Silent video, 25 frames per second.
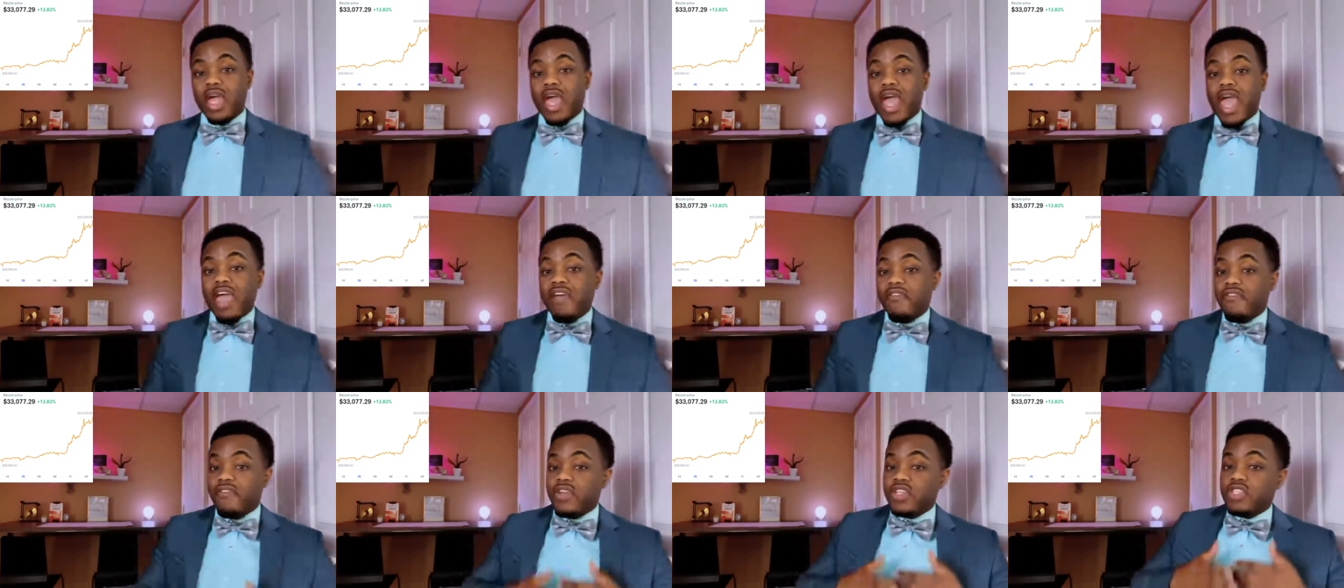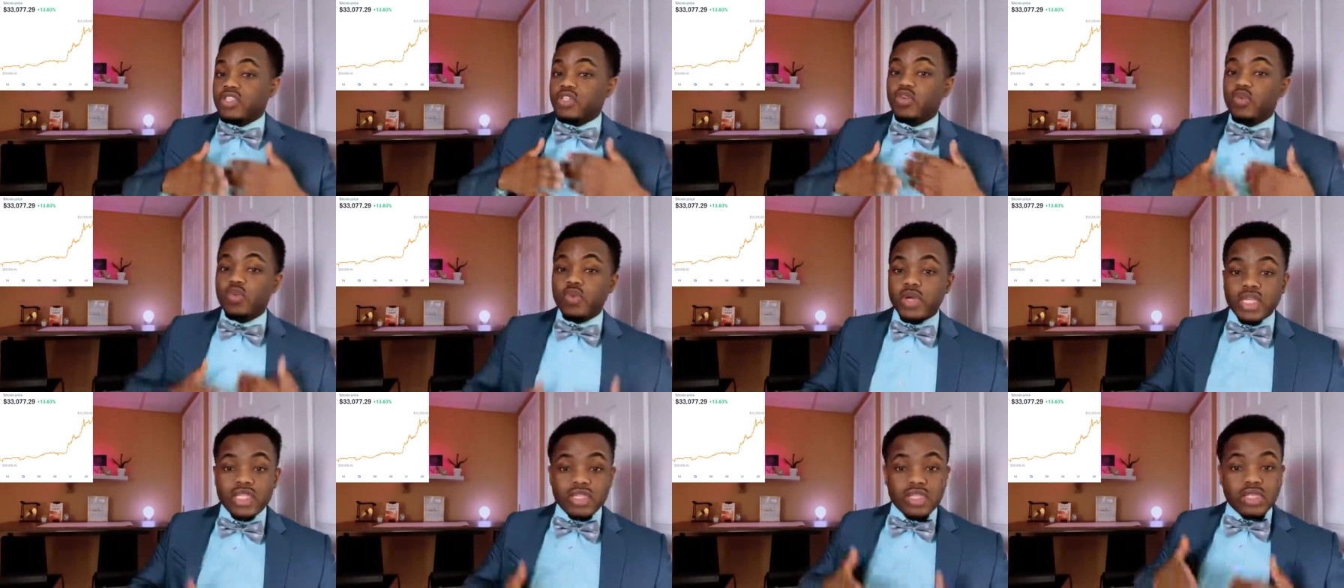Every 2
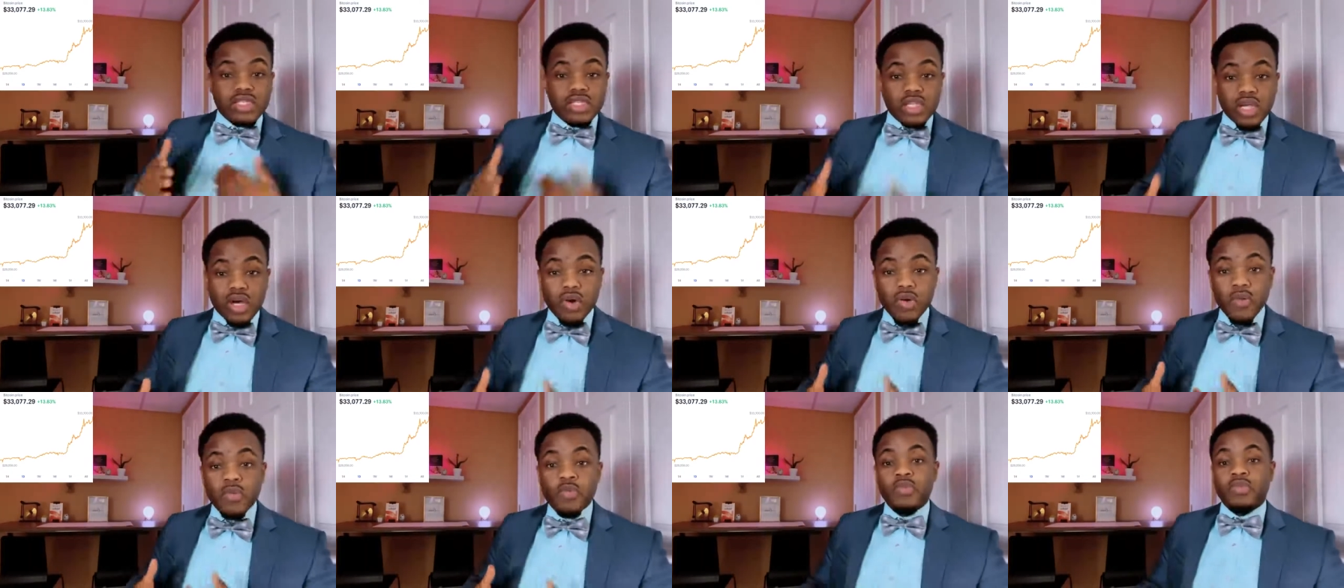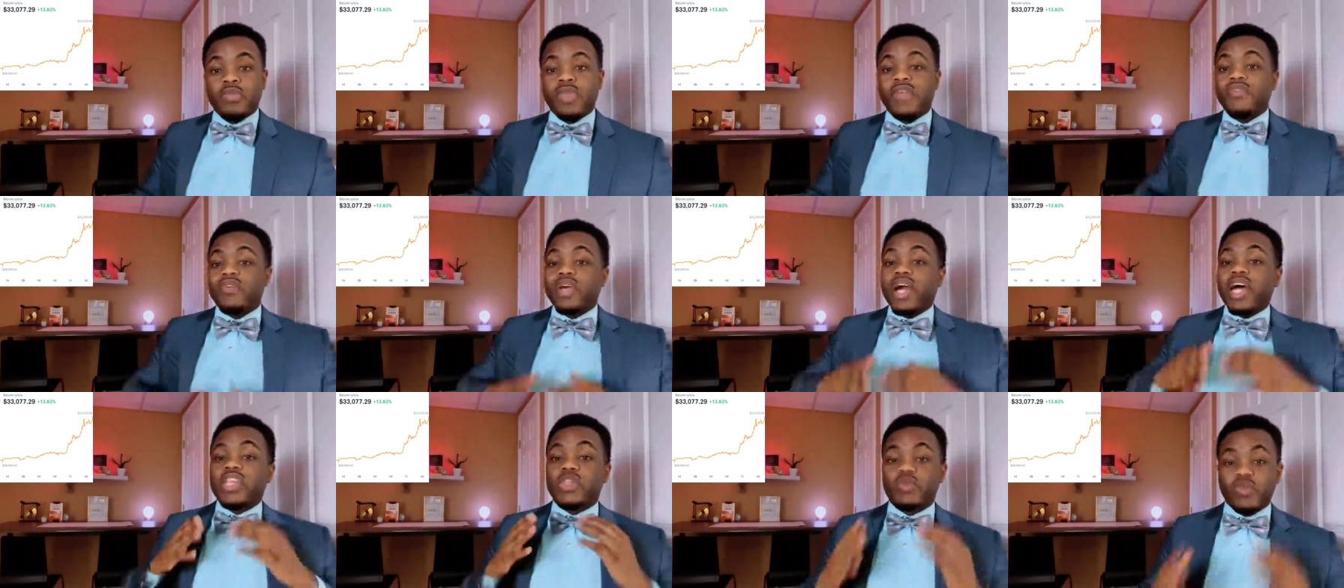weeks or so, if
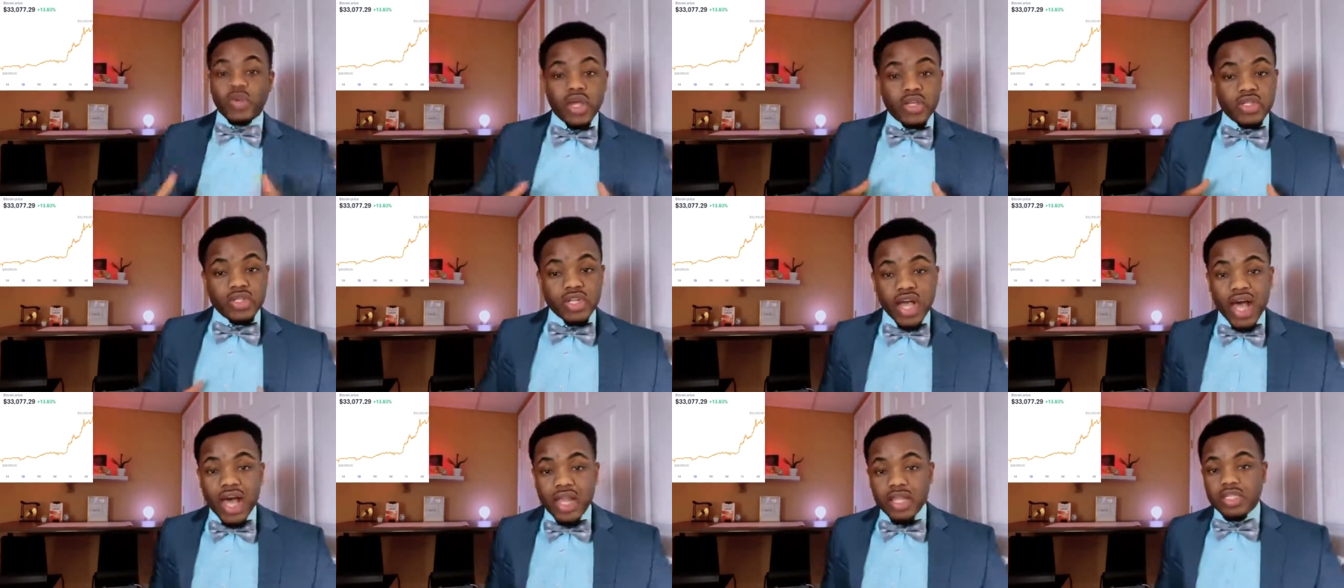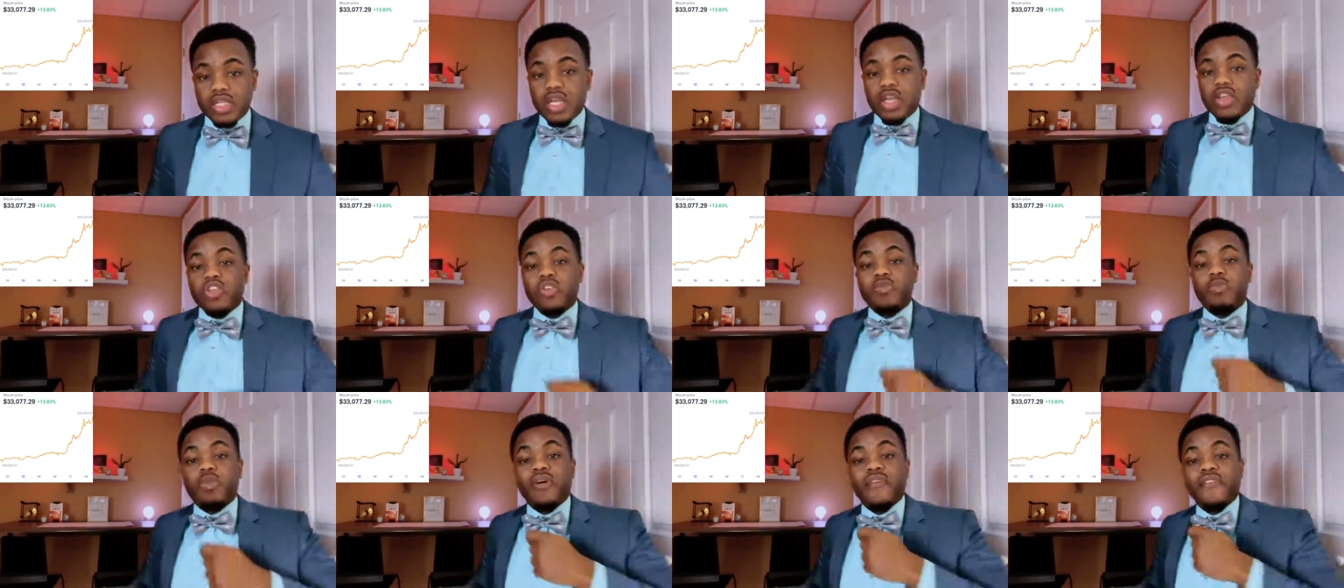you got $300,
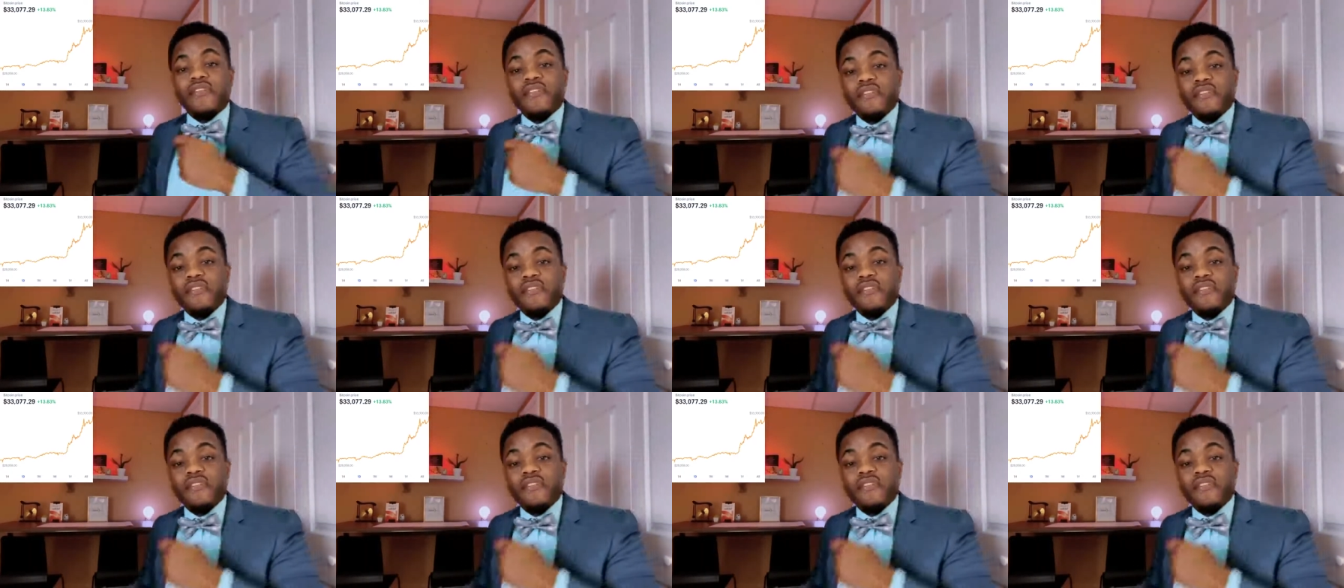you put